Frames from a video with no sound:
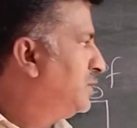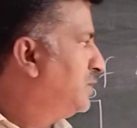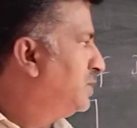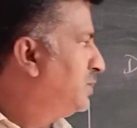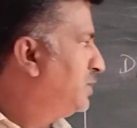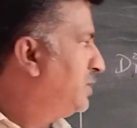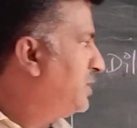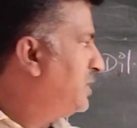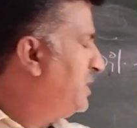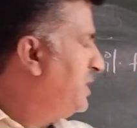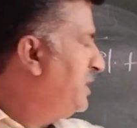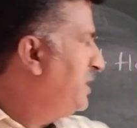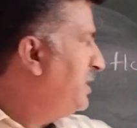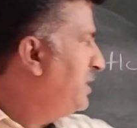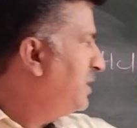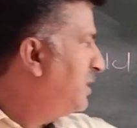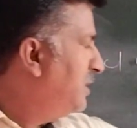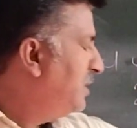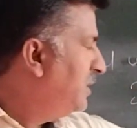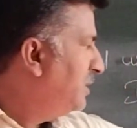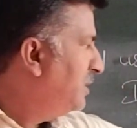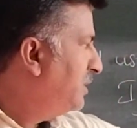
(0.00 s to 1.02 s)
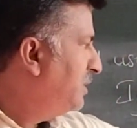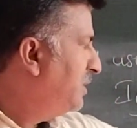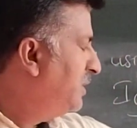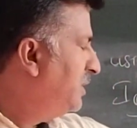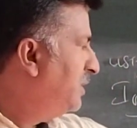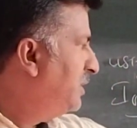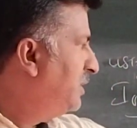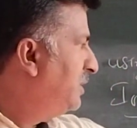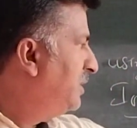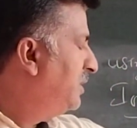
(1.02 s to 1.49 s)
So here
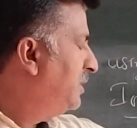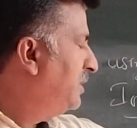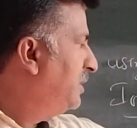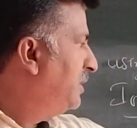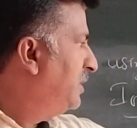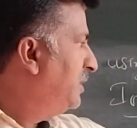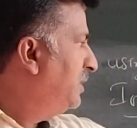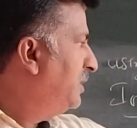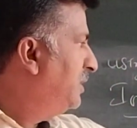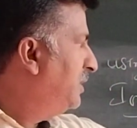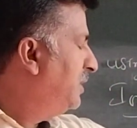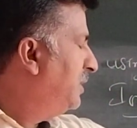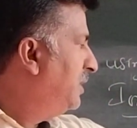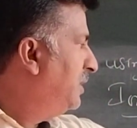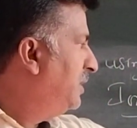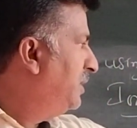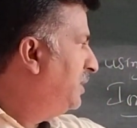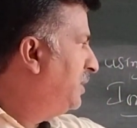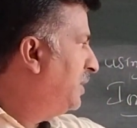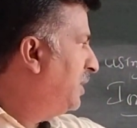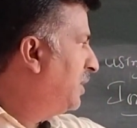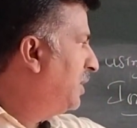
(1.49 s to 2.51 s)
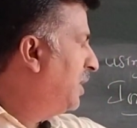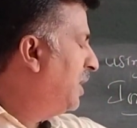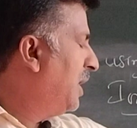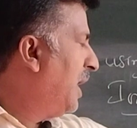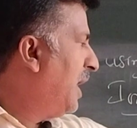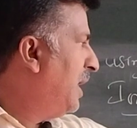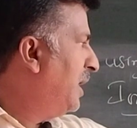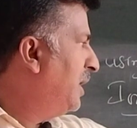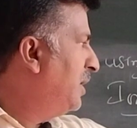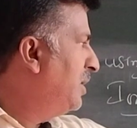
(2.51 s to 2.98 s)
the
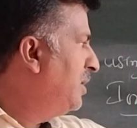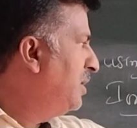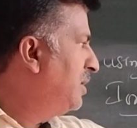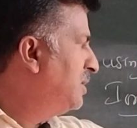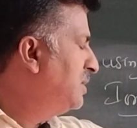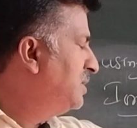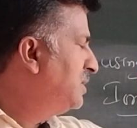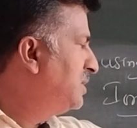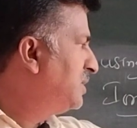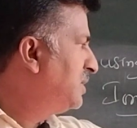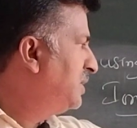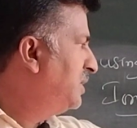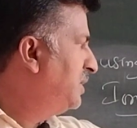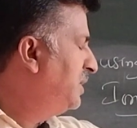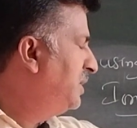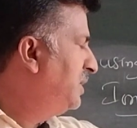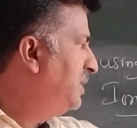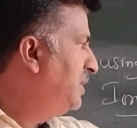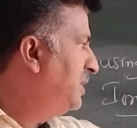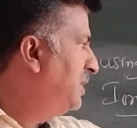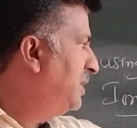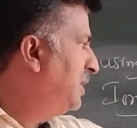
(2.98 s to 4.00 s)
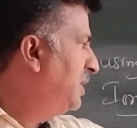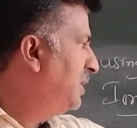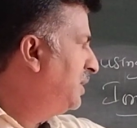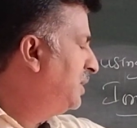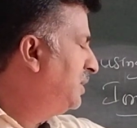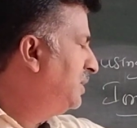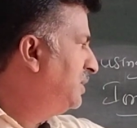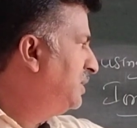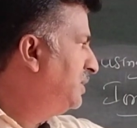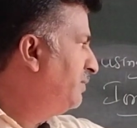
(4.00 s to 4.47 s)
anions,
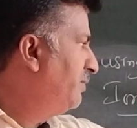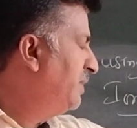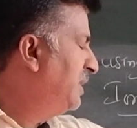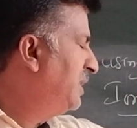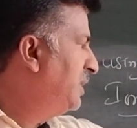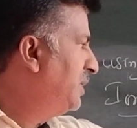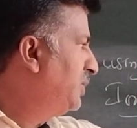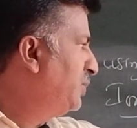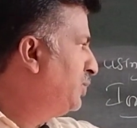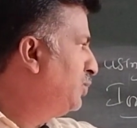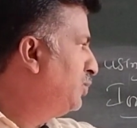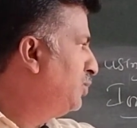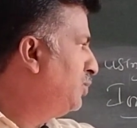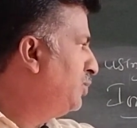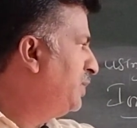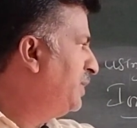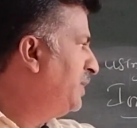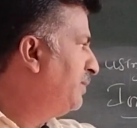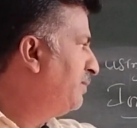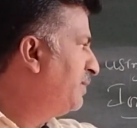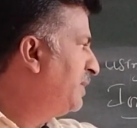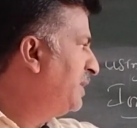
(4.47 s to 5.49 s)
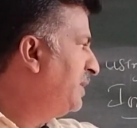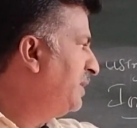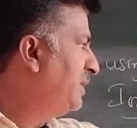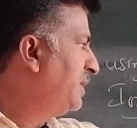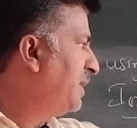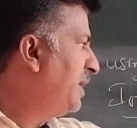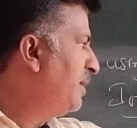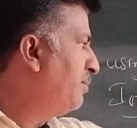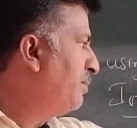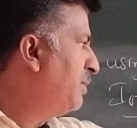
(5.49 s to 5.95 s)
when the two different
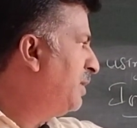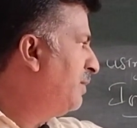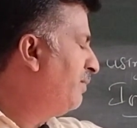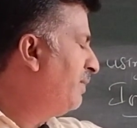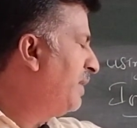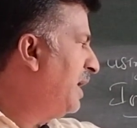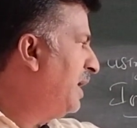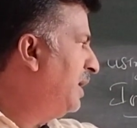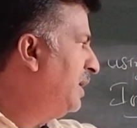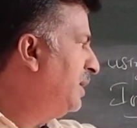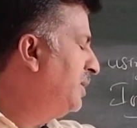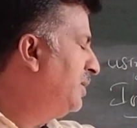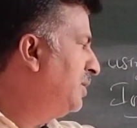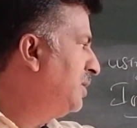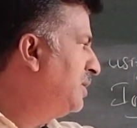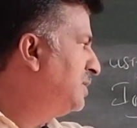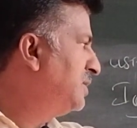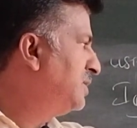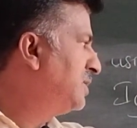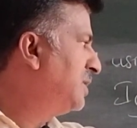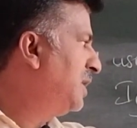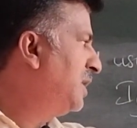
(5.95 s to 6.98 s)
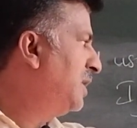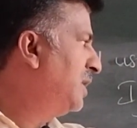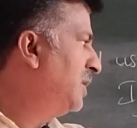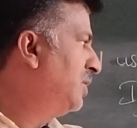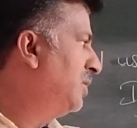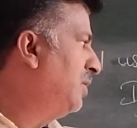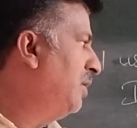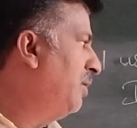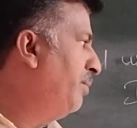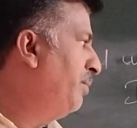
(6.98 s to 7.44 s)
type of anions are
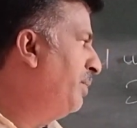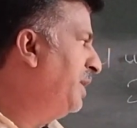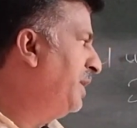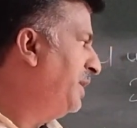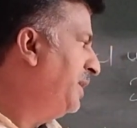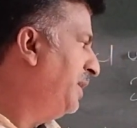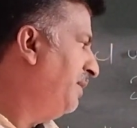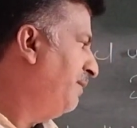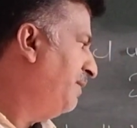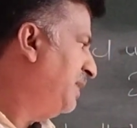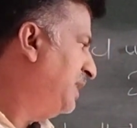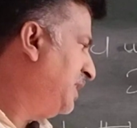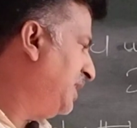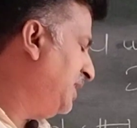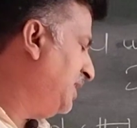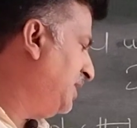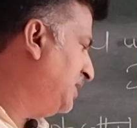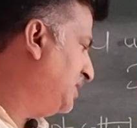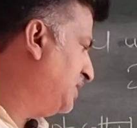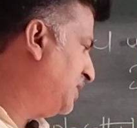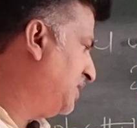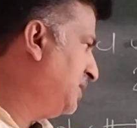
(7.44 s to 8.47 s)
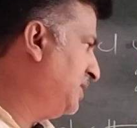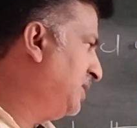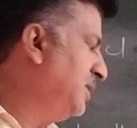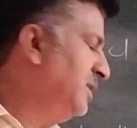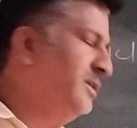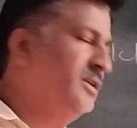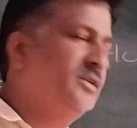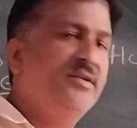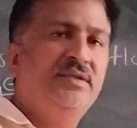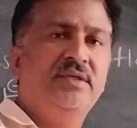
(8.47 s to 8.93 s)
competing with each
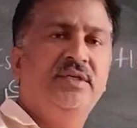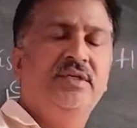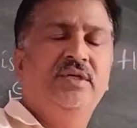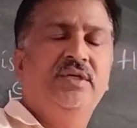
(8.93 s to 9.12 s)
other